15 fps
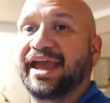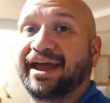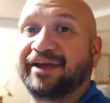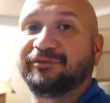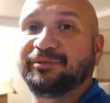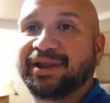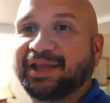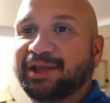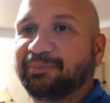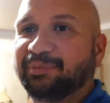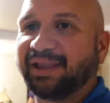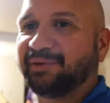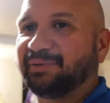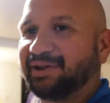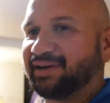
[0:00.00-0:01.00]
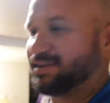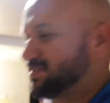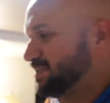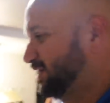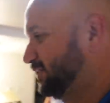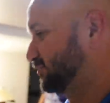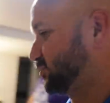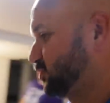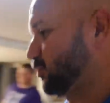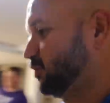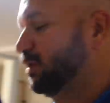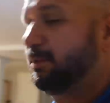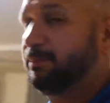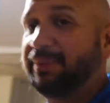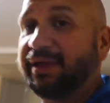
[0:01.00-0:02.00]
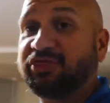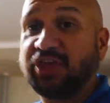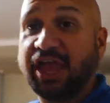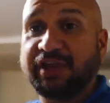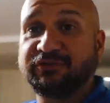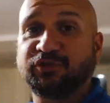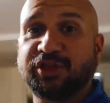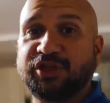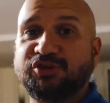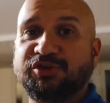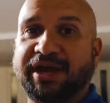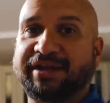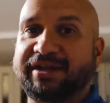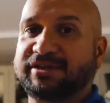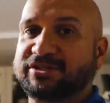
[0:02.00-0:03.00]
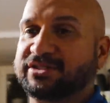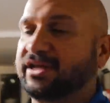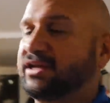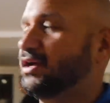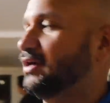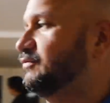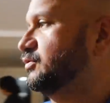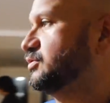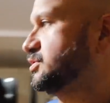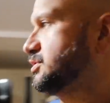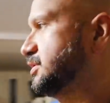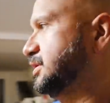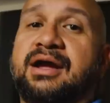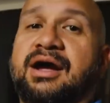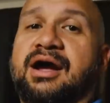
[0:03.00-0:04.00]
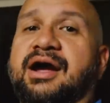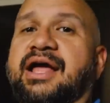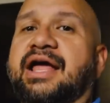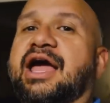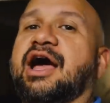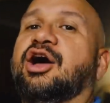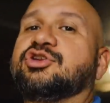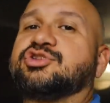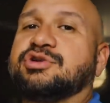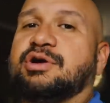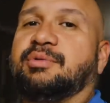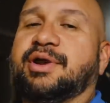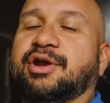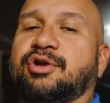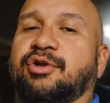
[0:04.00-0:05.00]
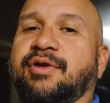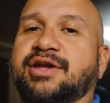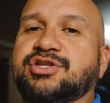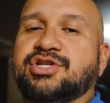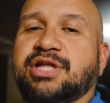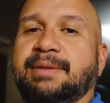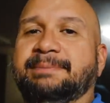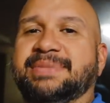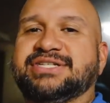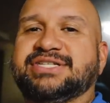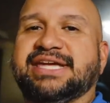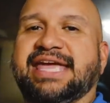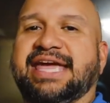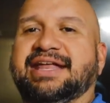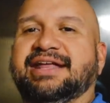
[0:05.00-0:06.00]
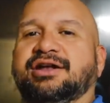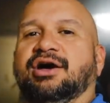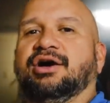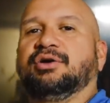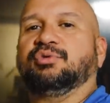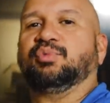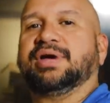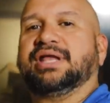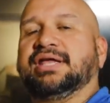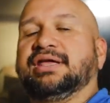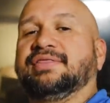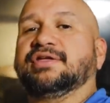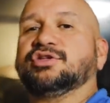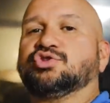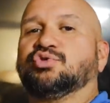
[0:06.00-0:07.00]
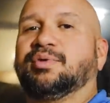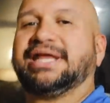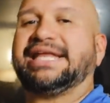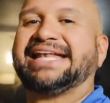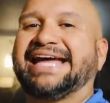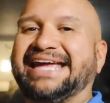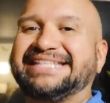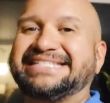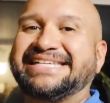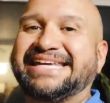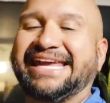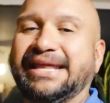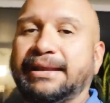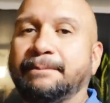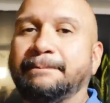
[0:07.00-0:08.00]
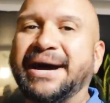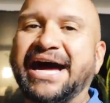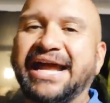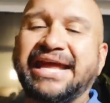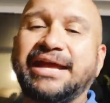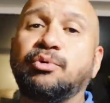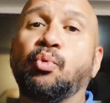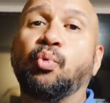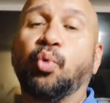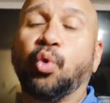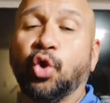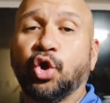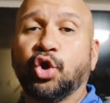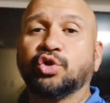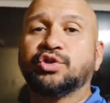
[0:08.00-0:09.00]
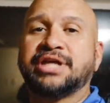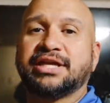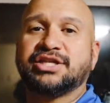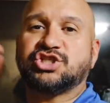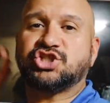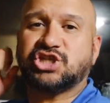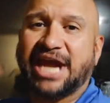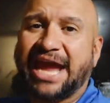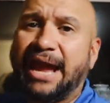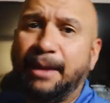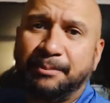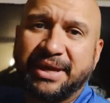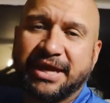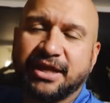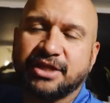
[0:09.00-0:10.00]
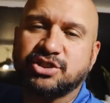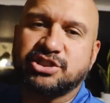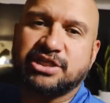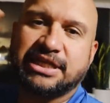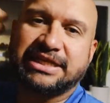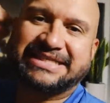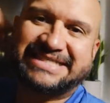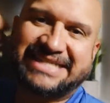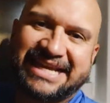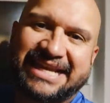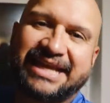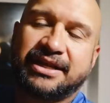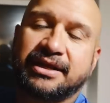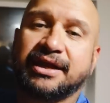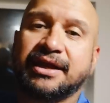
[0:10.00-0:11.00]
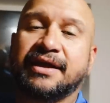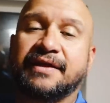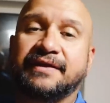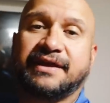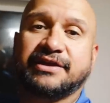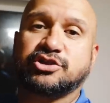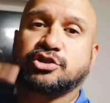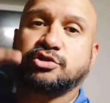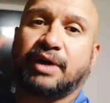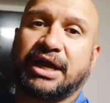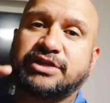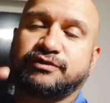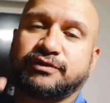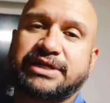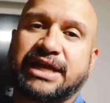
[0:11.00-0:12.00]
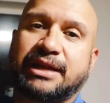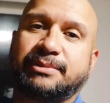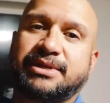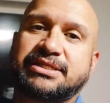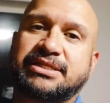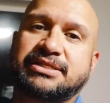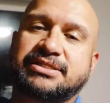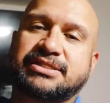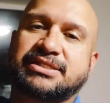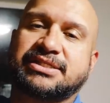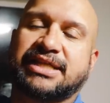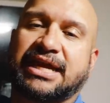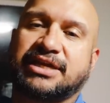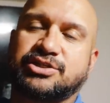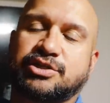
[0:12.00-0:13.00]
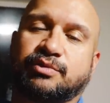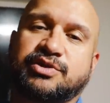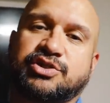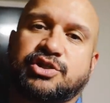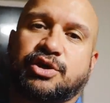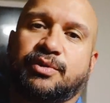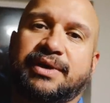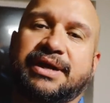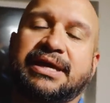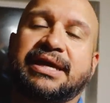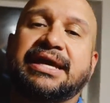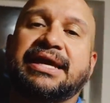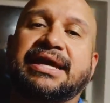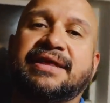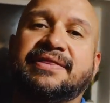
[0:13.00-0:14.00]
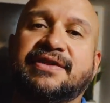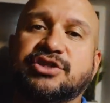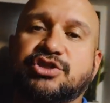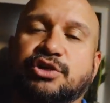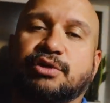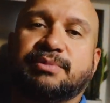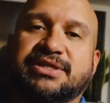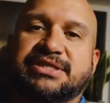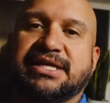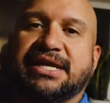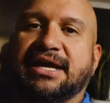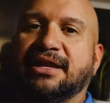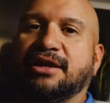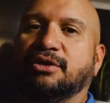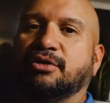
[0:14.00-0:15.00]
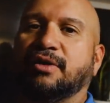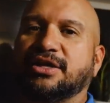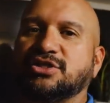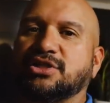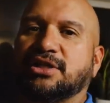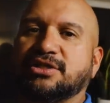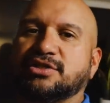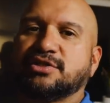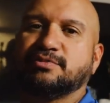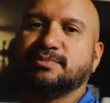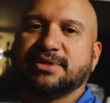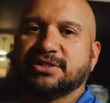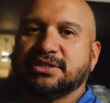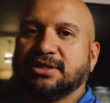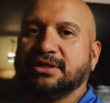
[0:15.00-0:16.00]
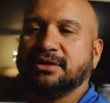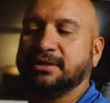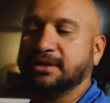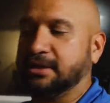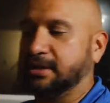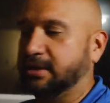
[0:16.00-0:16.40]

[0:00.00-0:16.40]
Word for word: yeah, everybody complain about next day coverage. So be uh, thankful that you got next day coverage. All right, also I want to congratulate Missy Gannon on winning the 2019 Putting World Champion. She did it. That's twice for Dynamic Discs. Last year was Zoe. This year, Missy Gannon. Congratulations, Missy.